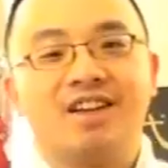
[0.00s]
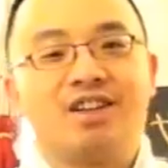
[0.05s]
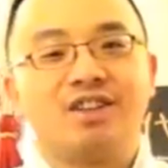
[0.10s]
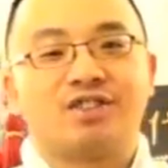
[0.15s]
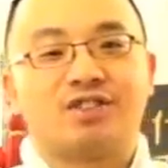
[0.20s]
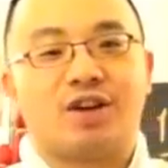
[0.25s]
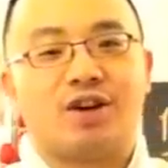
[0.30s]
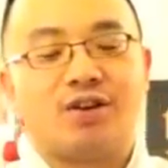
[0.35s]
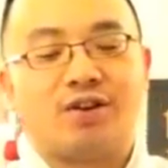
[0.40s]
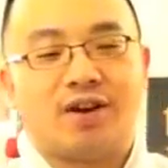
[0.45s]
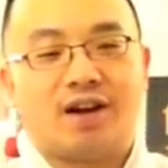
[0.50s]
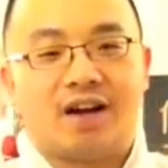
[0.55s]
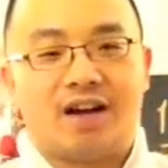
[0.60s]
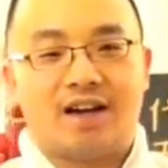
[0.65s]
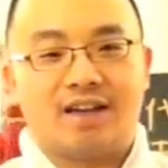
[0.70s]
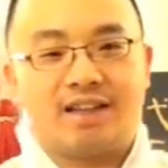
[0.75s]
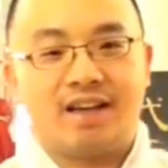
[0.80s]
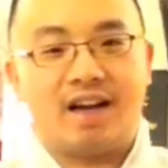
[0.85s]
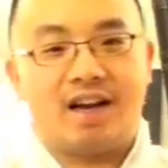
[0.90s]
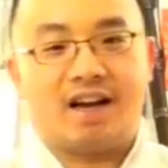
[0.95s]
So
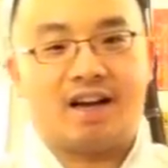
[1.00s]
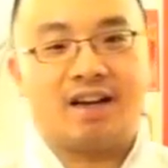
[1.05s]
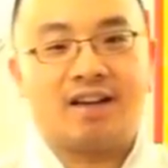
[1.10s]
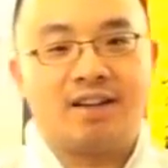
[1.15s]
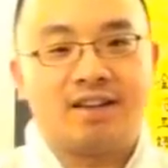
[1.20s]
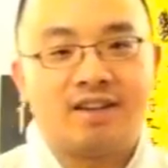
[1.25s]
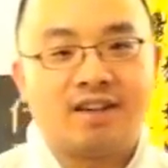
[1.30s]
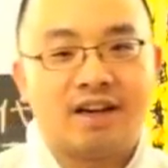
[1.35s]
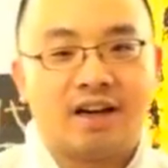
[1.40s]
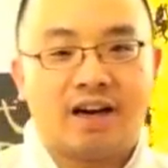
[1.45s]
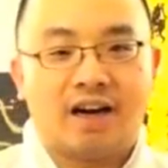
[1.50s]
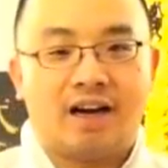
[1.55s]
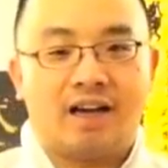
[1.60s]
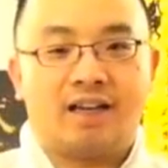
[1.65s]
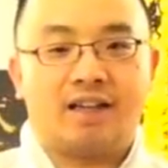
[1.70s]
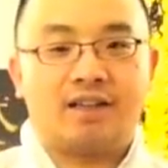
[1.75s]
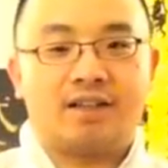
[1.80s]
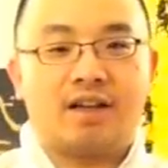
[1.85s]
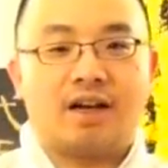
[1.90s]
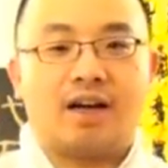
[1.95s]
yeah,
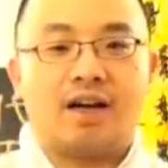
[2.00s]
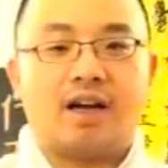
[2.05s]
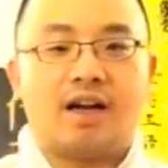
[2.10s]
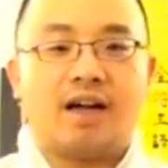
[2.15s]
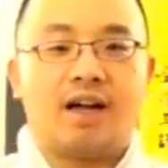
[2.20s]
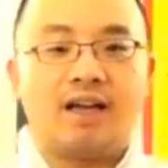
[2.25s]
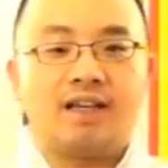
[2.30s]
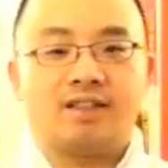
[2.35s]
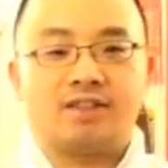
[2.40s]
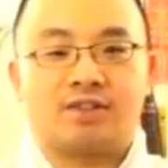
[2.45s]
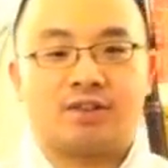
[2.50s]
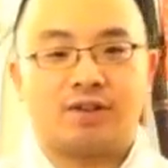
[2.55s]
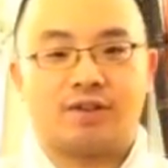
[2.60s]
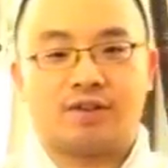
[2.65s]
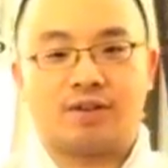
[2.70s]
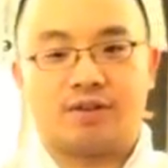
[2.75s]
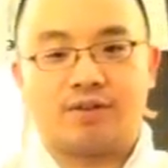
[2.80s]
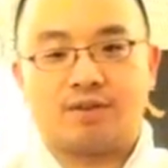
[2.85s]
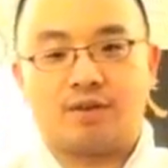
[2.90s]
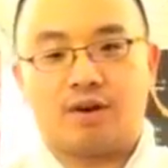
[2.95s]
I
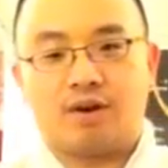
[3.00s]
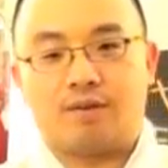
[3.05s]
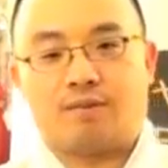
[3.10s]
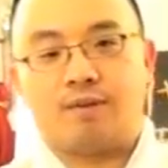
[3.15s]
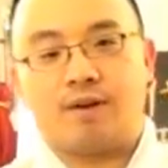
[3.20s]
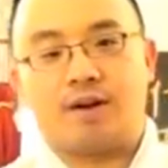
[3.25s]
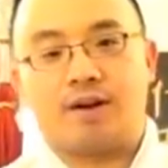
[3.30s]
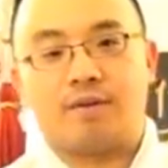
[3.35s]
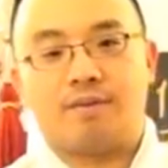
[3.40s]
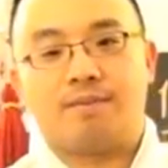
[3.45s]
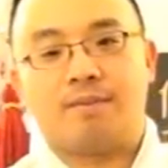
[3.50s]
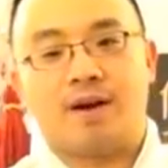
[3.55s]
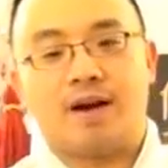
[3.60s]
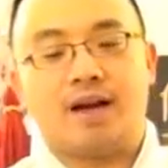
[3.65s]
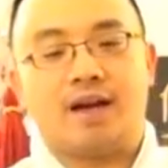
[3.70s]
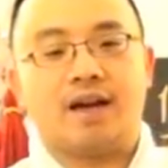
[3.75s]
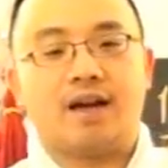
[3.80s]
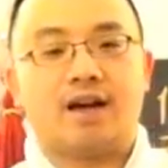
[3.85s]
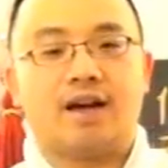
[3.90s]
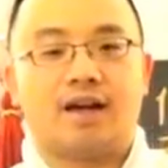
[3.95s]
answered on one of
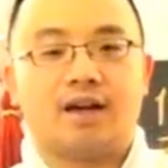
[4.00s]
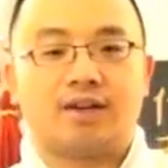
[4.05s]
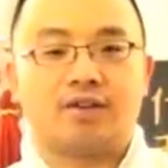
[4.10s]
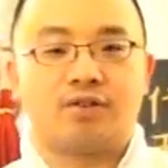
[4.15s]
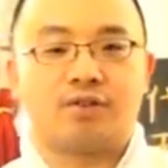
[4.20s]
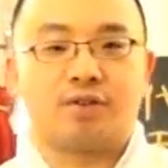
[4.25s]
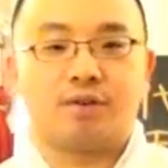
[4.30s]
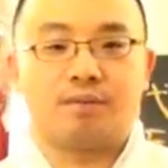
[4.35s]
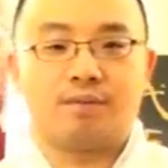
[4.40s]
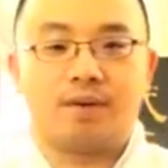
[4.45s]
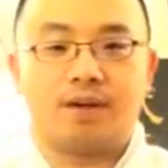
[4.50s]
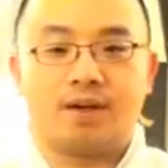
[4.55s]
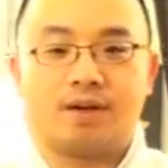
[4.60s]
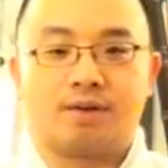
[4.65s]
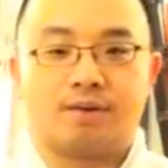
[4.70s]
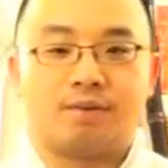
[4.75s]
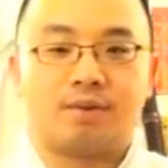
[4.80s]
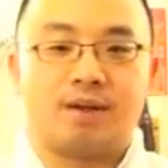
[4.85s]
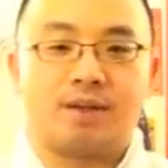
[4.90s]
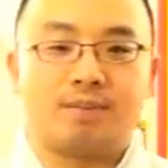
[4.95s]
my YouTube
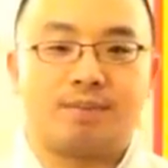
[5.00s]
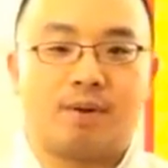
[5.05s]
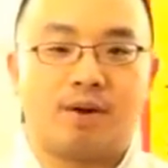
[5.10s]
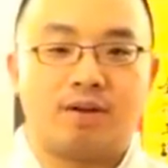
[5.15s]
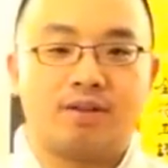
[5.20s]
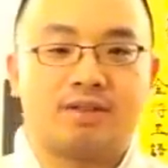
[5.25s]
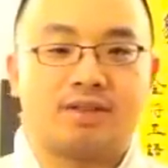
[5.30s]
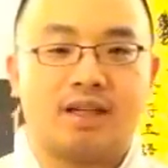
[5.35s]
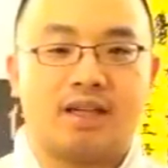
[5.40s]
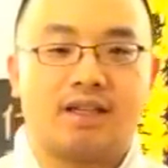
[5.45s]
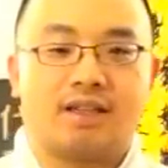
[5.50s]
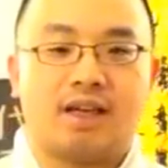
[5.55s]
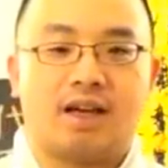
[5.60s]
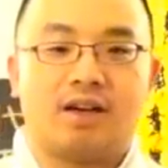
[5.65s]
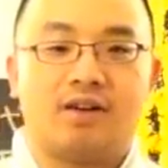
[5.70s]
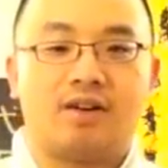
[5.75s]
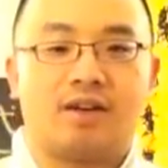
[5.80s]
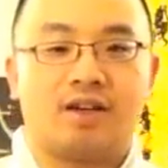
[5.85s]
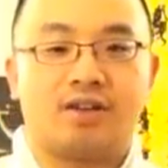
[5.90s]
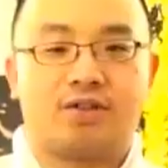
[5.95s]
videos response saying
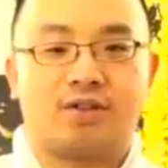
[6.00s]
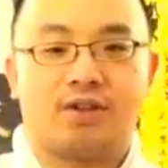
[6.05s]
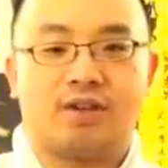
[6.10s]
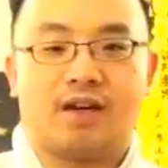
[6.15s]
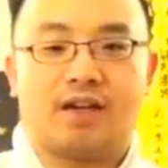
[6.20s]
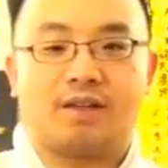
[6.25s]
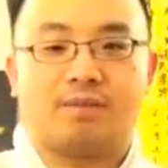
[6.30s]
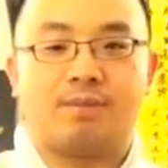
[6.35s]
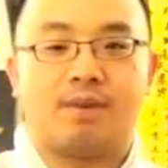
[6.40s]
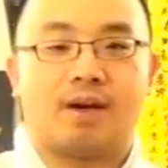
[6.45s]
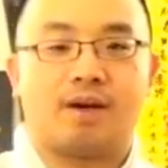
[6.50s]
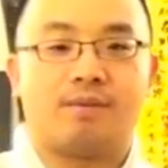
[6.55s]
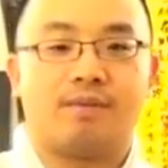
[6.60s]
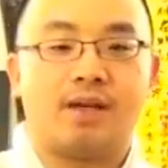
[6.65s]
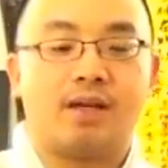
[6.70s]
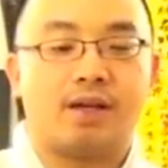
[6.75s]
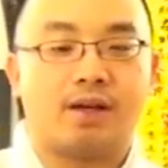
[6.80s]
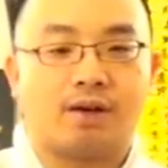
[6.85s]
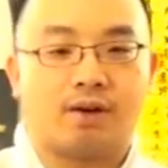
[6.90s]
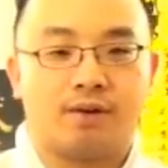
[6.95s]
that okay, sure, let's make a
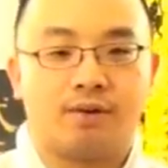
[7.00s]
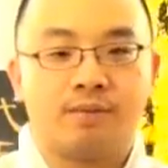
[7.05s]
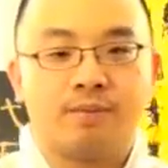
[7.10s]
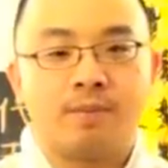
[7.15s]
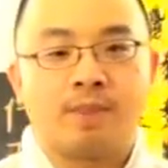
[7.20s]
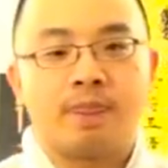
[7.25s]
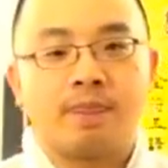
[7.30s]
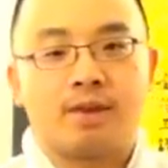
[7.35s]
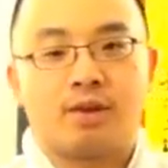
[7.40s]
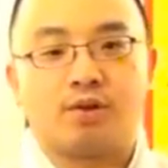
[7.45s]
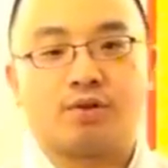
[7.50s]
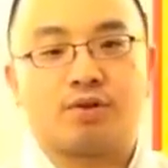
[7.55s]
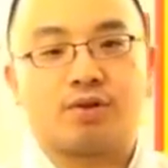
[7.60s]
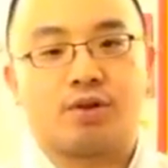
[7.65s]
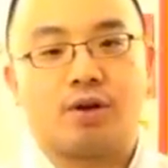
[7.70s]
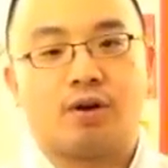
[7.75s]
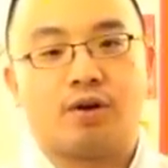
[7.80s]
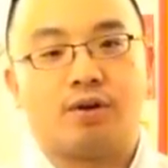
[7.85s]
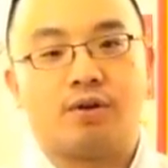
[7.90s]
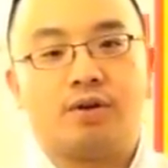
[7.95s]
video to
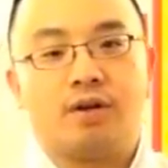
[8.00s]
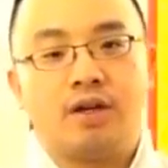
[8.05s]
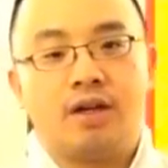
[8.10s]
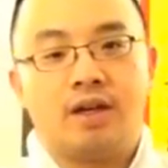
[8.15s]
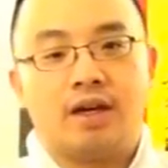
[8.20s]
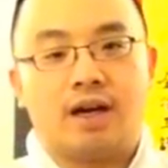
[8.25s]
show